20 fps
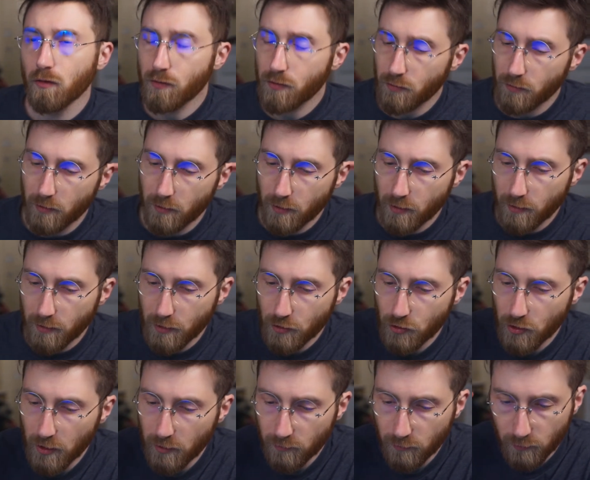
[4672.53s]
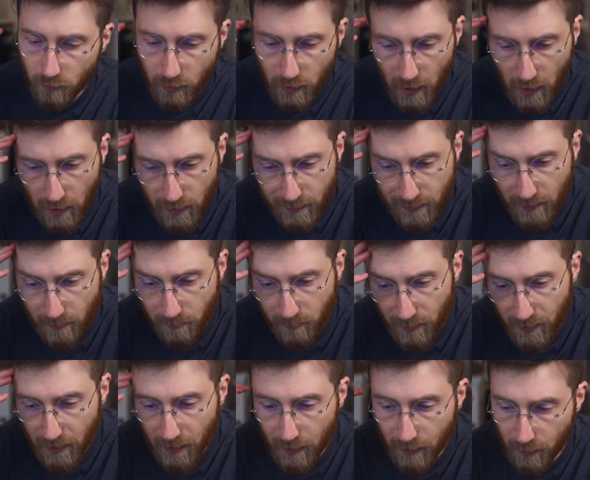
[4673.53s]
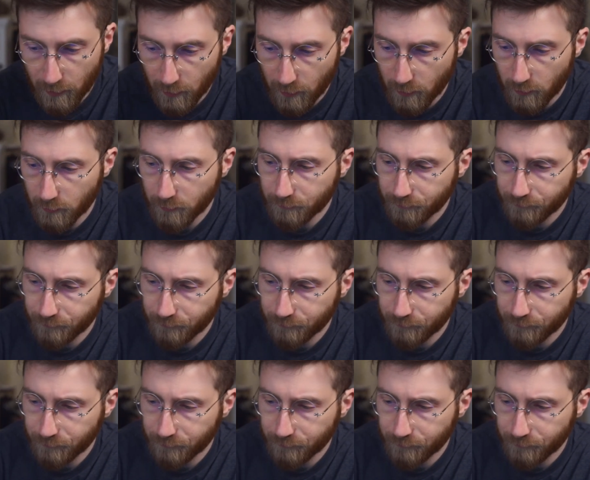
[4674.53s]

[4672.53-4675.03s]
So the general concept being